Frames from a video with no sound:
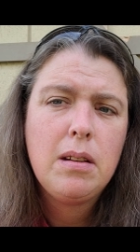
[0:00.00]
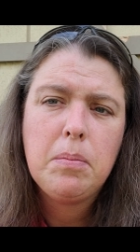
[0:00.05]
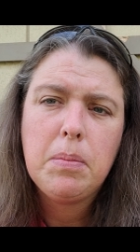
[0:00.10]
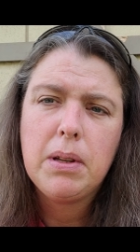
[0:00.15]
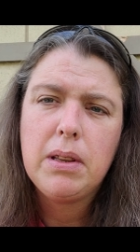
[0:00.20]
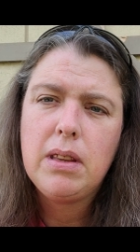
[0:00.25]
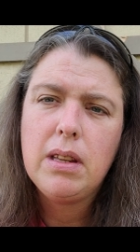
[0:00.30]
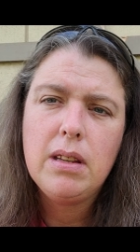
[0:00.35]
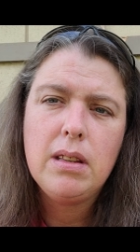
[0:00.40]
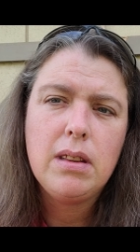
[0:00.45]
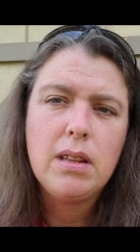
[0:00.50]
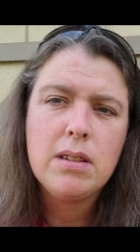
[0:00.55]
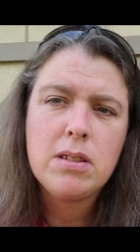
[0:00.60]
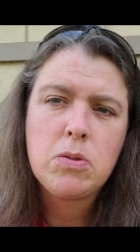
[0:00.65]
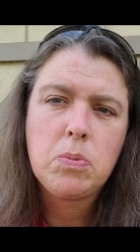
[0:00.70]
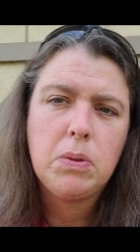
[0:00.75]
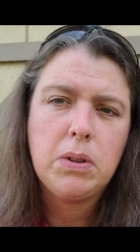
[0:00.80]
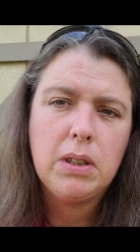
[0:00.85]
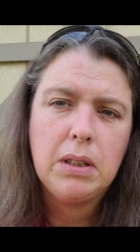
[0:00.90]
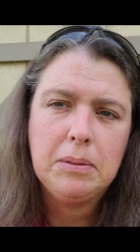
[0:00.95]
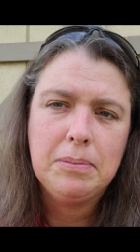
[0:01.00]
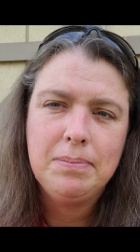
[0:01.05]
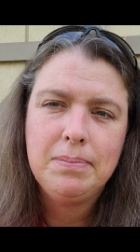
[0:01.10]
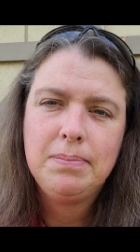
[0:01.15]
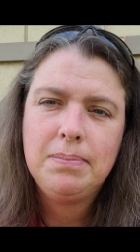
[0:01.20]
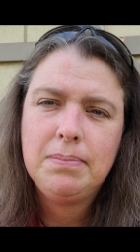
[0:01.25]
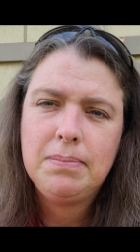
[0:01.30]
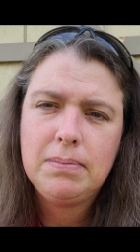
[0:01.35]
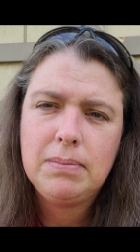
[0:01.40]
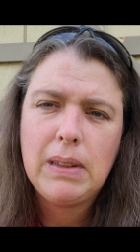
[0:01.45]
But th this one,
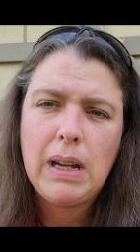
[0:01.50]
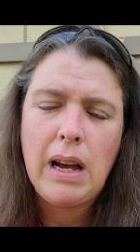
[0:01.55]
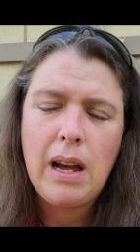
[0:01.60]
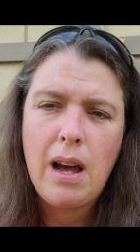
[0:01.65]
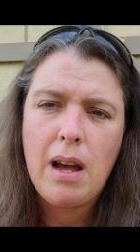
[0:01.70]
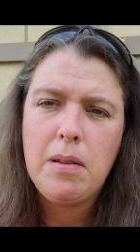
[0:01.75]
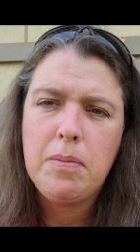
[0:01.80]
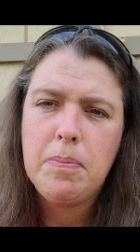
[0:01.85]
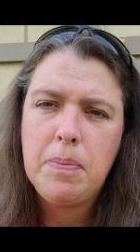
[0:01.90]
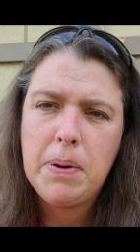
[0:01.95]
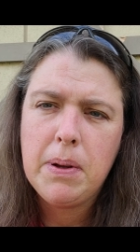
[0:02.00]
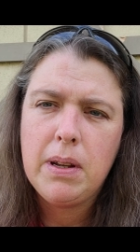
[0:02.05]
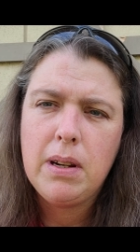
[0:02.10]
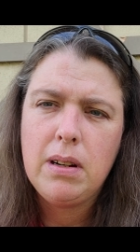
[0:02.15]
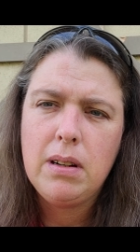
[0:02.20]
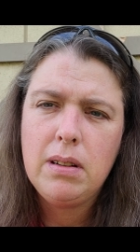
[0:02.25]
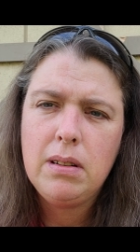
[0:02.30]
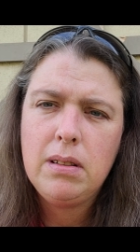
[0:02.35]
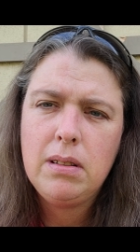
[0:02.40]
I, I put